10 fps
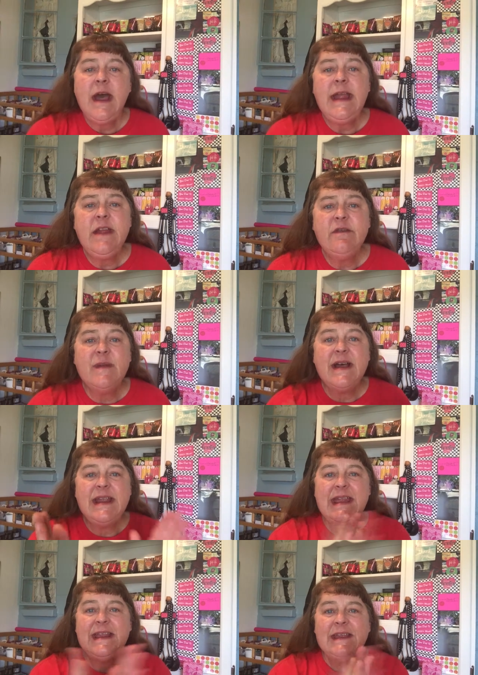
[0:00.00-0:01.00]
Hi,
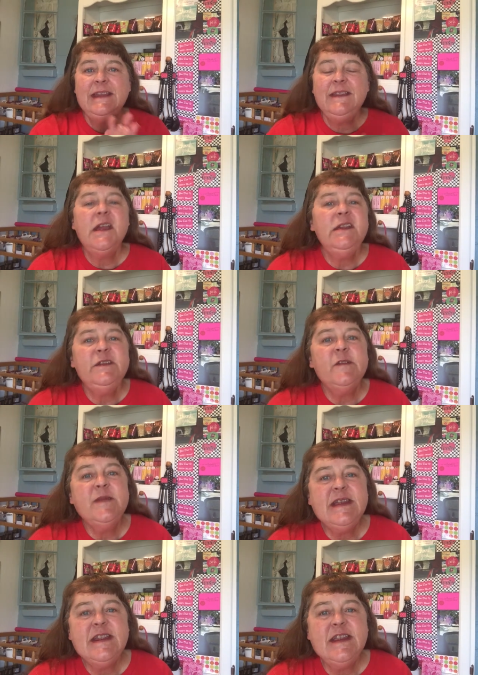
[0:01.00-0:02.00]
everybody. Thanks for
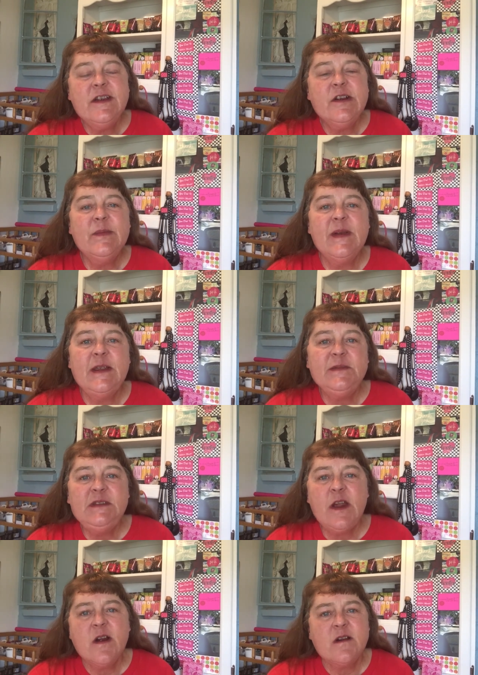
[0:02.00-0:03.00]
being here. My name's
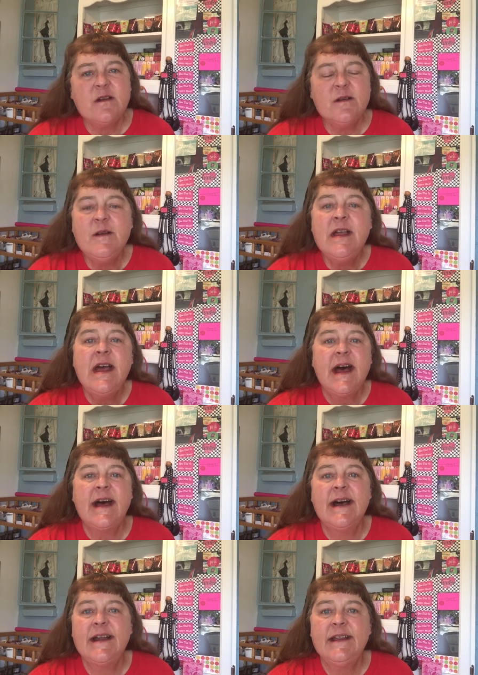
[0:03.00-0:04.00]
Carol.
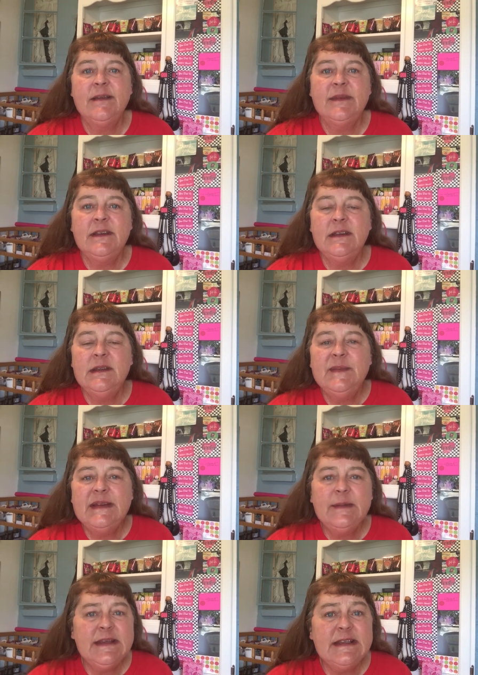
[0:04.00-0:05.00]
I am an
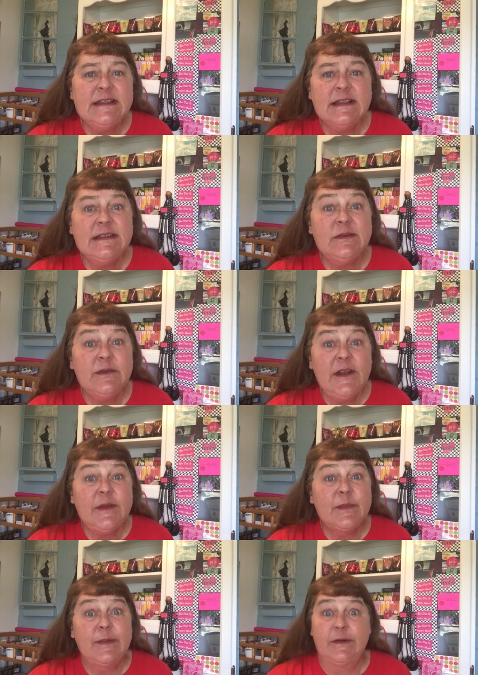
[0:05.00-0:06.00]
independent consultant with
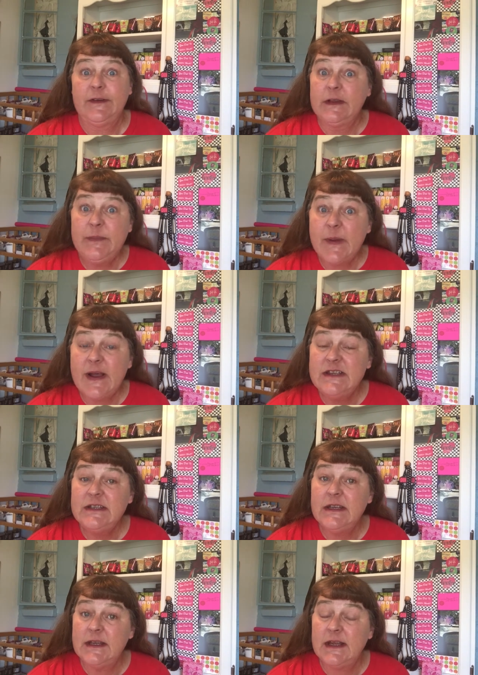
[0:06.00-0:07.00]
Perfectly
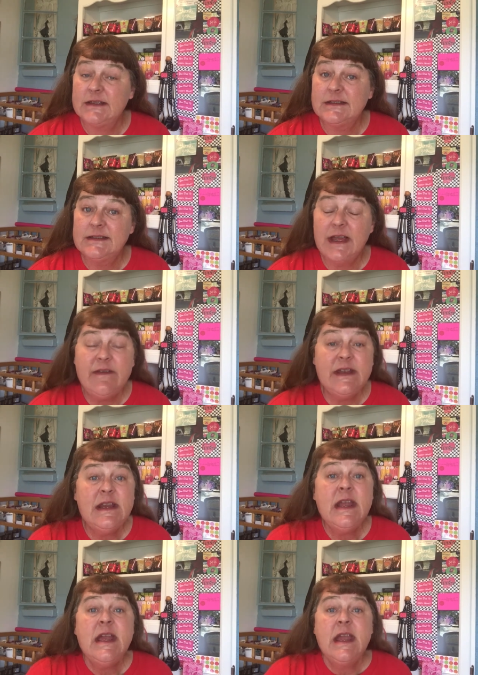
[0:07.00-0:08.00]
Posh, and I just love
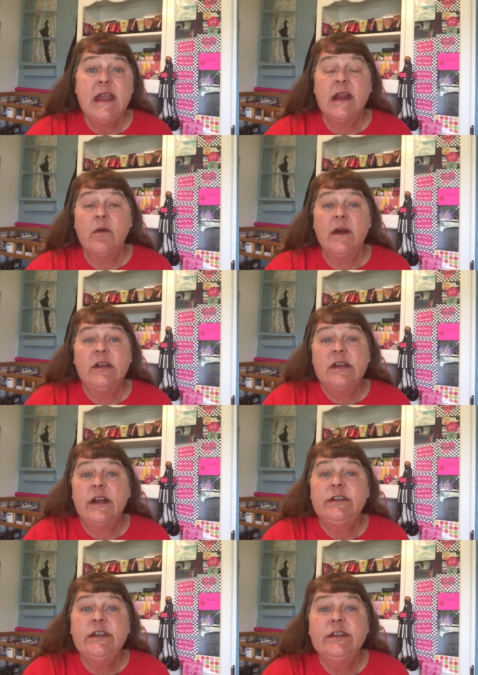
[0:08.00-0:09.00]
it. And I want to
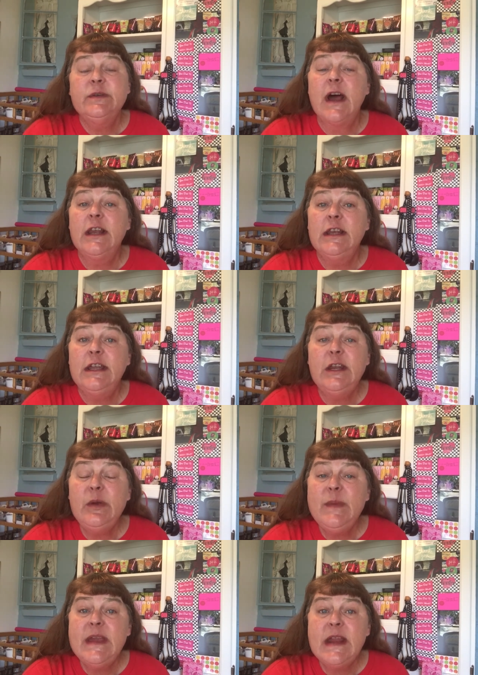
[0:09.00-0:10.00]
talk to a
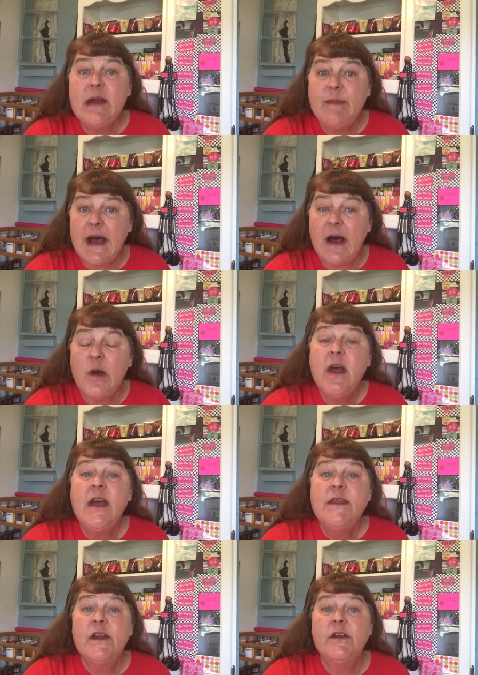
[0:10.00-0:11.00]
little bit about
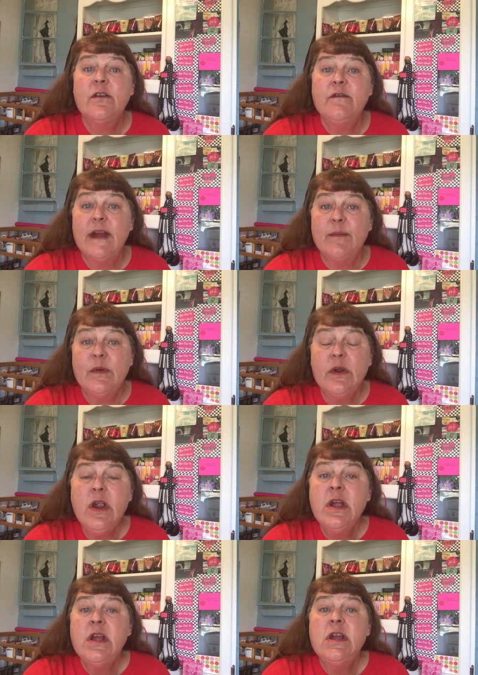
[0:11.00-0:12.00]
the November